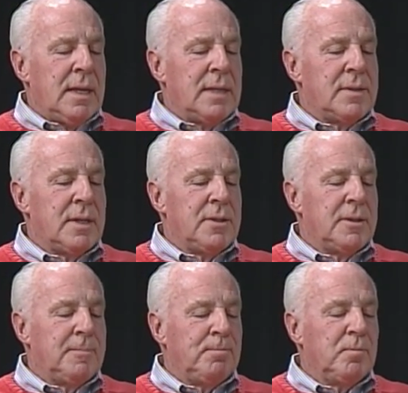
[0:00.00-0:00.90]
said, you
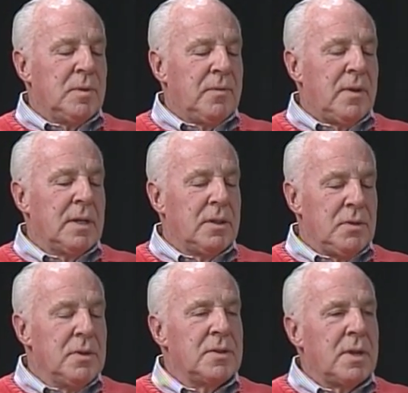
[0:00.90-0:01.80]
know, if I'm going to
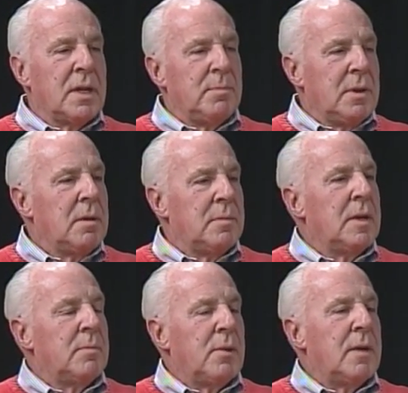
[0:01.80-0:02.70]
do this, I got to become a
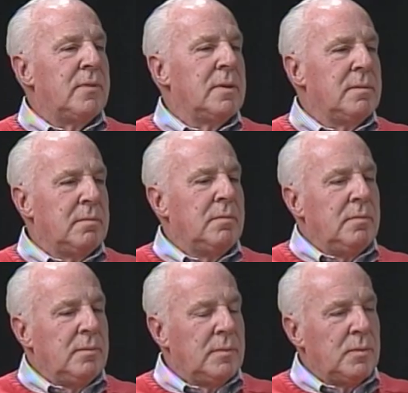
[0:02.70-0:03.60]
nonprofit, and
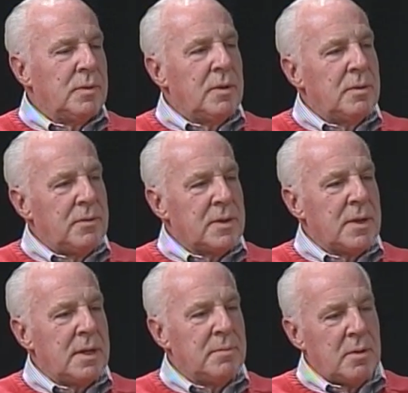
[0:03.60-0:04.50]
we'll address
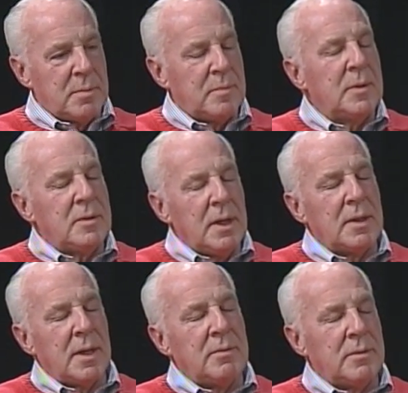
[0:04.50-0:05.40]
that in a moment. But yeah,
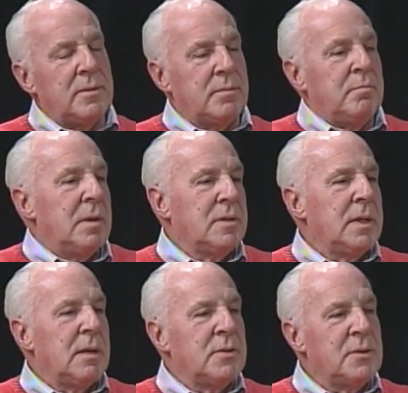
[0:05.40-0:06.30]
that was basically
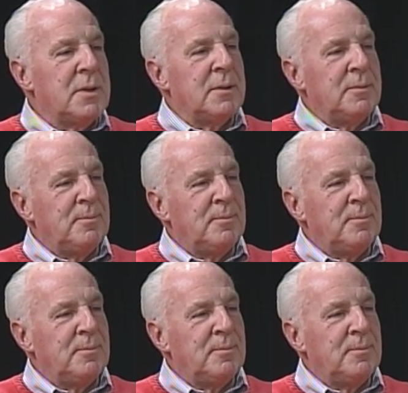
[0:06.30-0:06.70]
how we started.